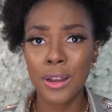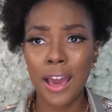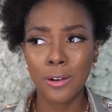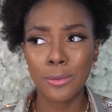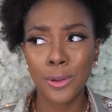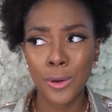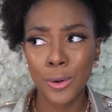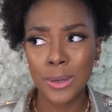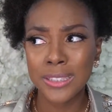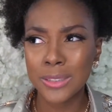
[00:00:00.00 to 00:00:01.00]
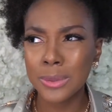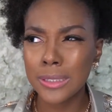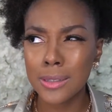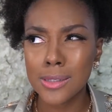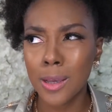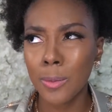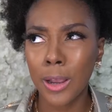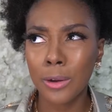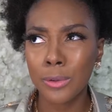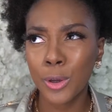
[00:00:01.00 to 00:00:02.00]
I don't know, because it was in the summer.
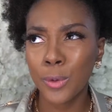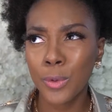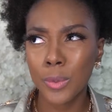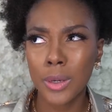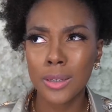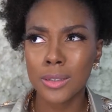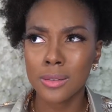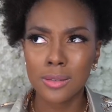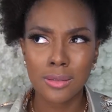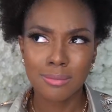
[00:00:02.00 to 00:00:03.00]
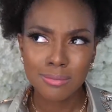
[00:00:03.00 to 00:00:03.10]
I don't know if it was